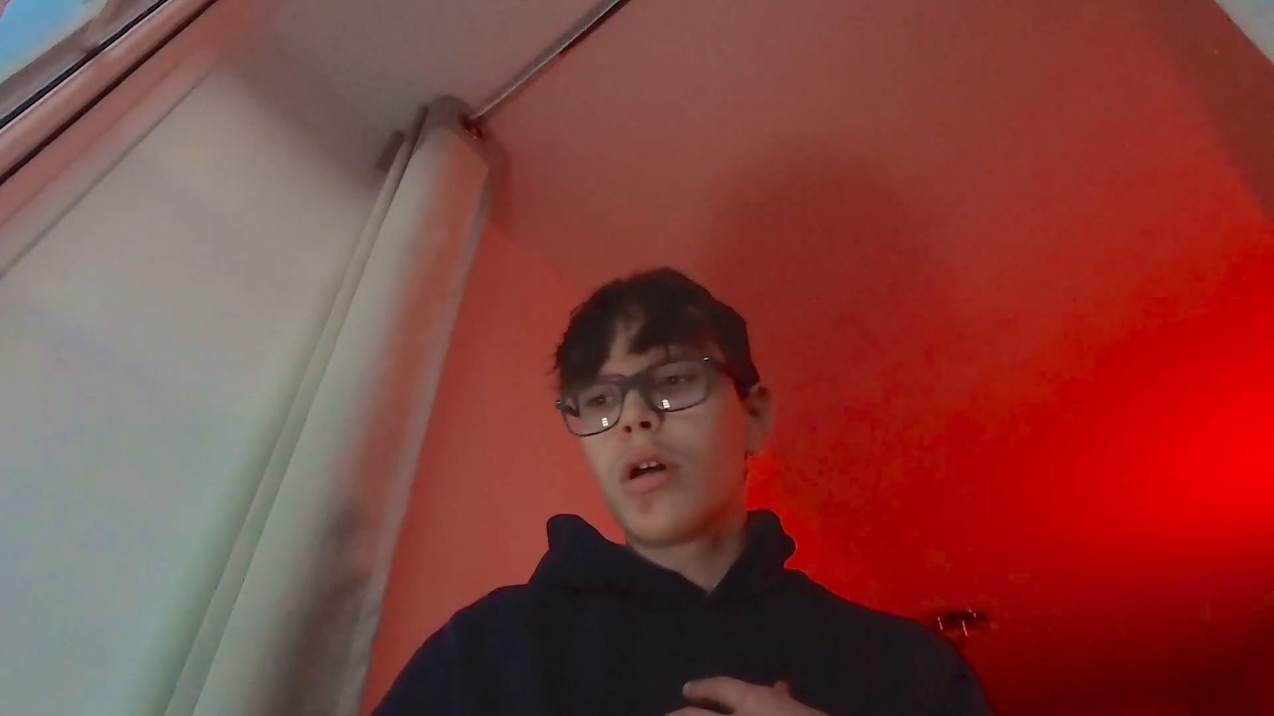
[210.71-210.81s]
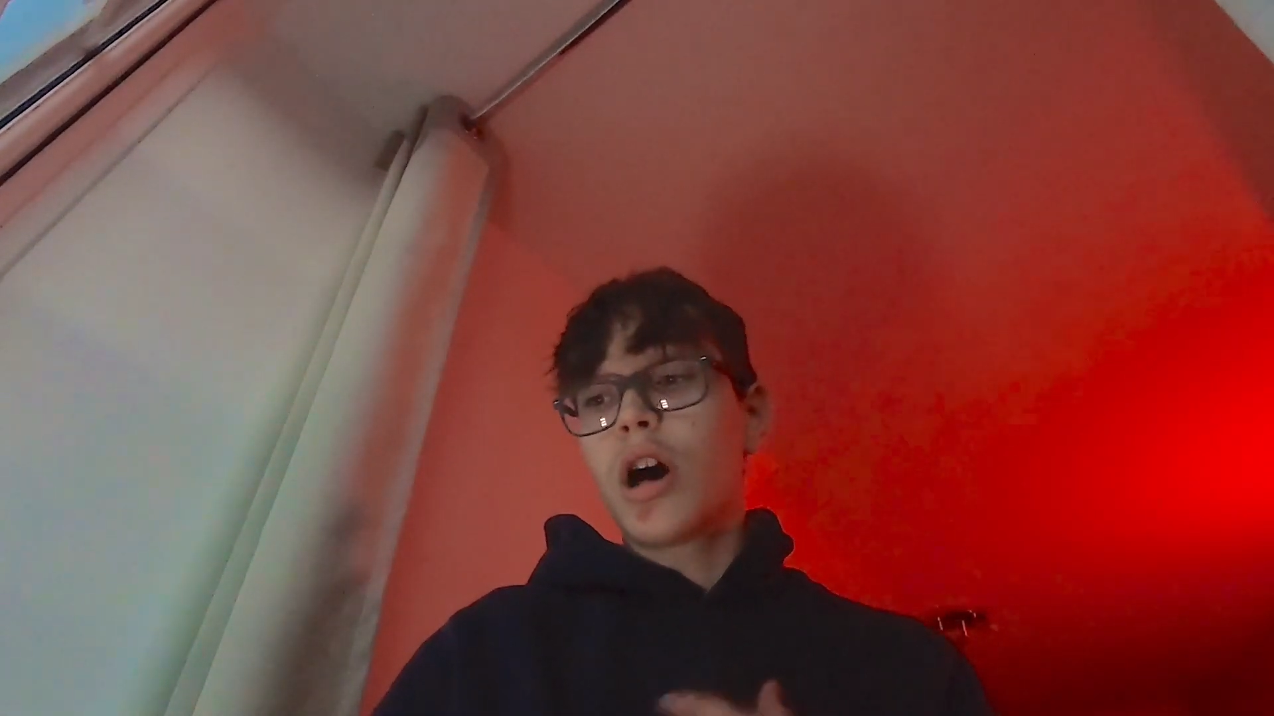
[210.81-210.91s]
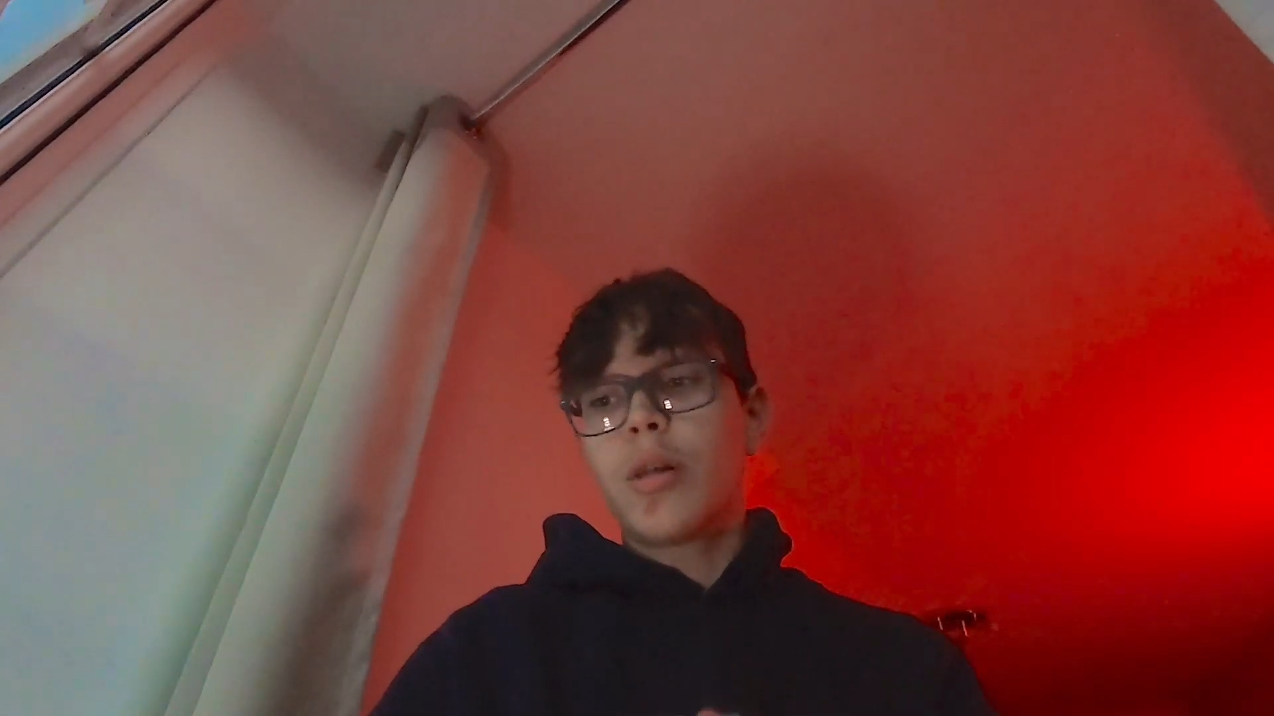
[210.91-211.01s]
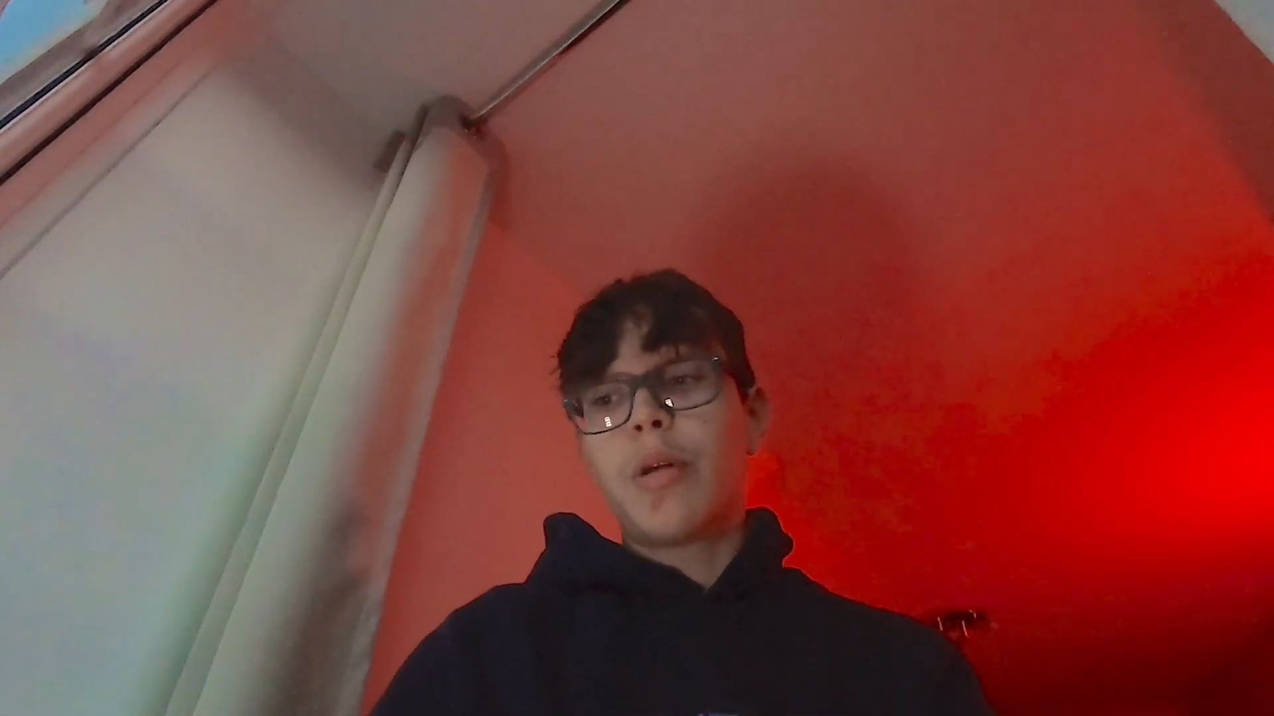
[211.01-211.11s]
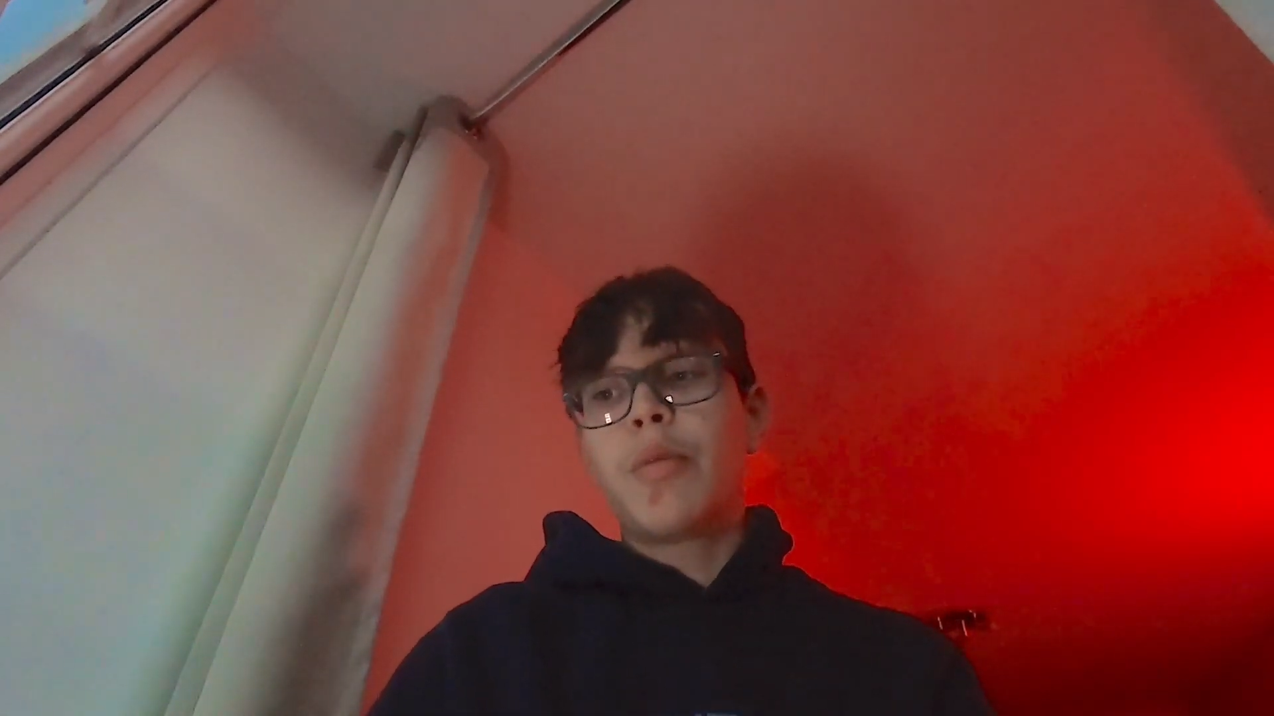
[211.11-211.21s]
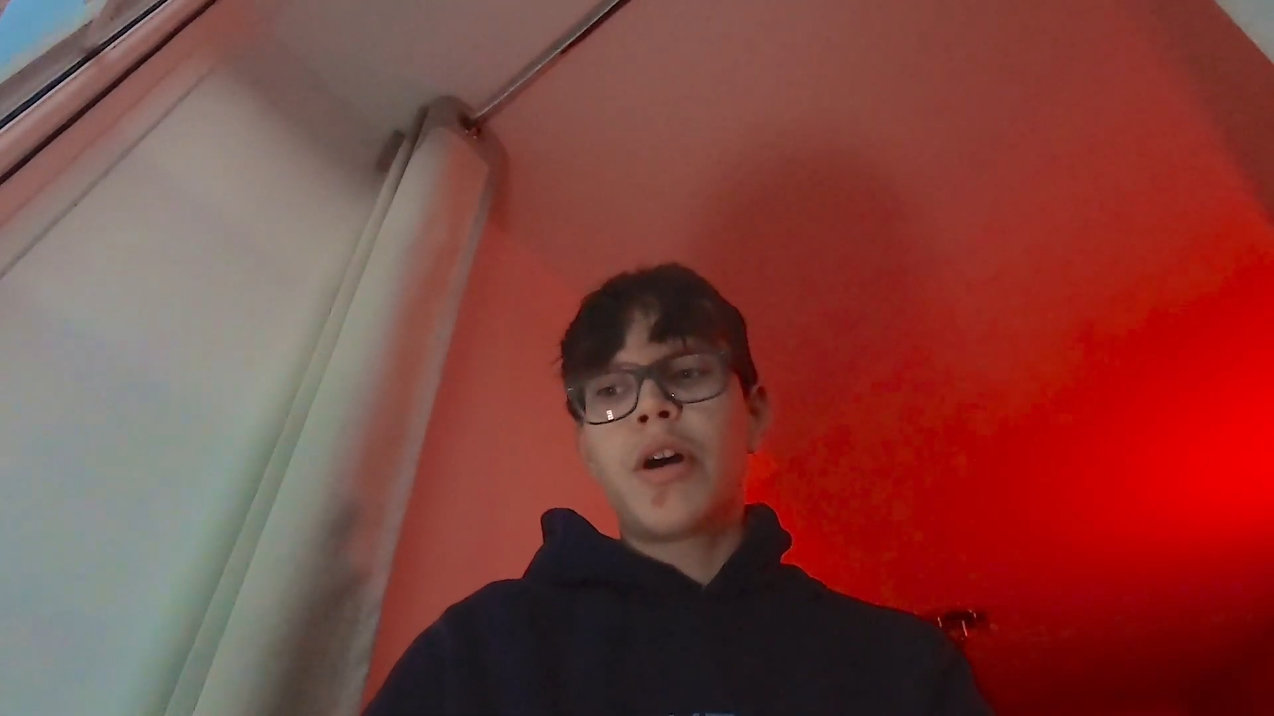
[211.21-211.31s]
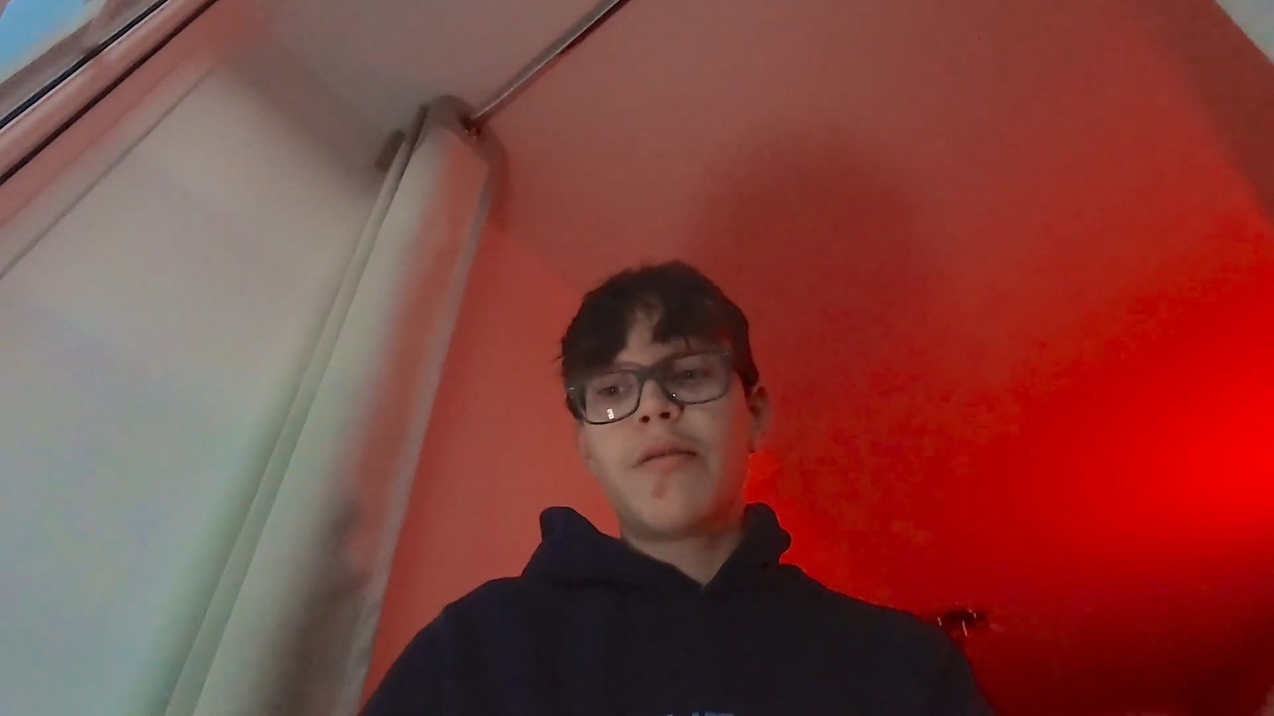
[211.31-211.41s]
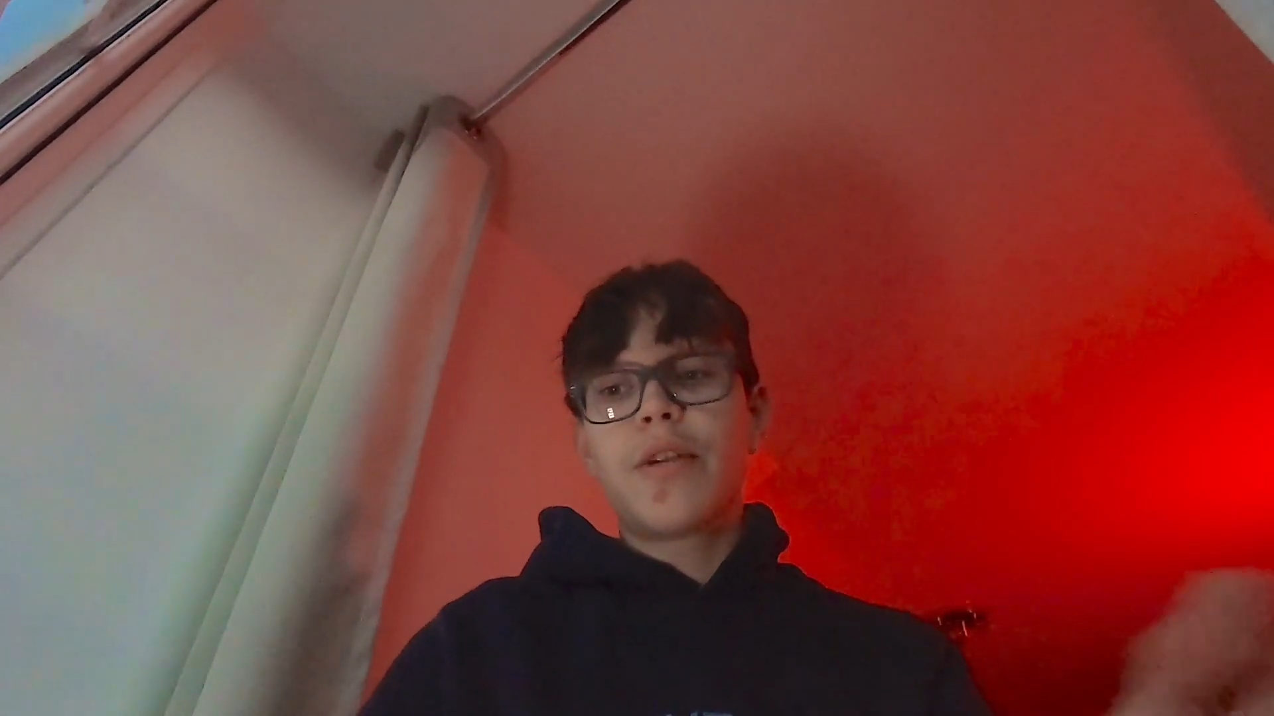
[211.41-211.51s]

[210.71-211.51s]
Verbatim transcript: Other people have